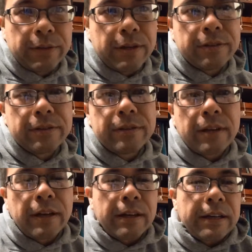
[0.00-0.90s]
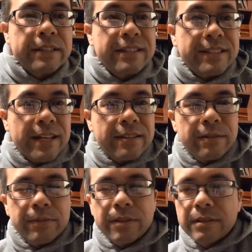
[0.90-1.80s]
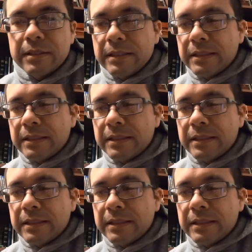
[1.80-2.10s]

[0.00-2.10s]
who knows? Uh, is it testable?